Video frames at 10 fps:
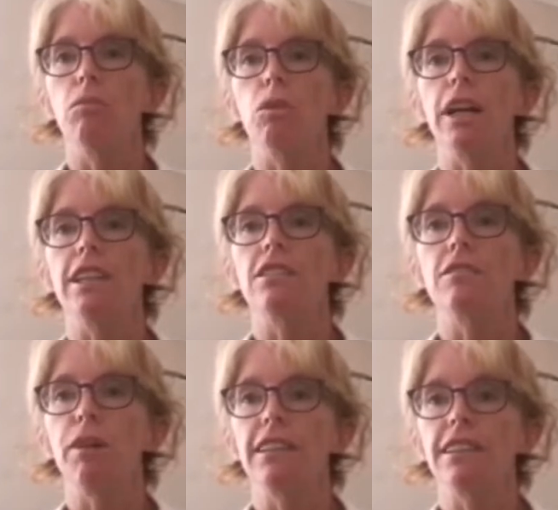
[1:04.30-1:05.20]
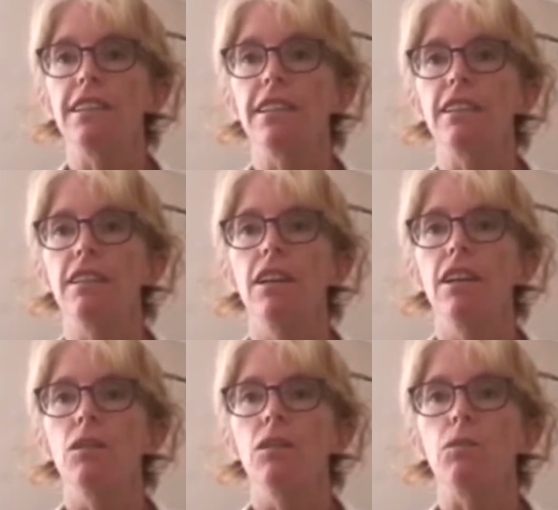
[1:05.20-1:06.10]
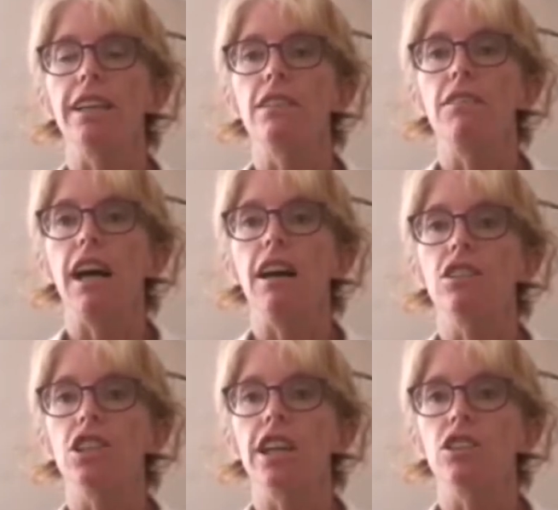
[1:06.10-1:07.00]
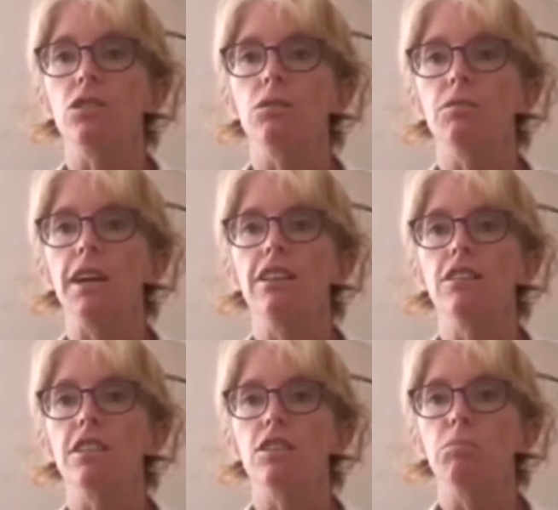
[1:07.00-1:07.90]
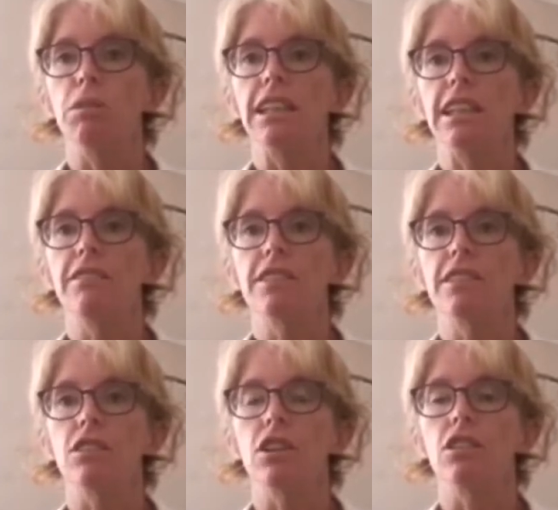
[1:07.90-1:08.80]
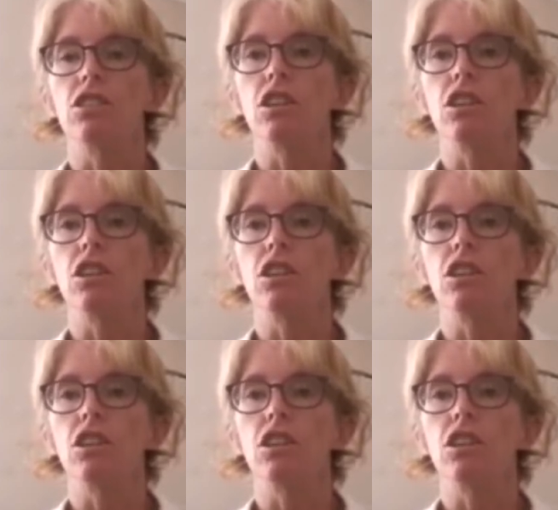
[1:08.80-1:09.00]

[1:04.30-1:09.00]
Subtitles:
ways of practicing, ways of how to change your values and your beliefs, you know,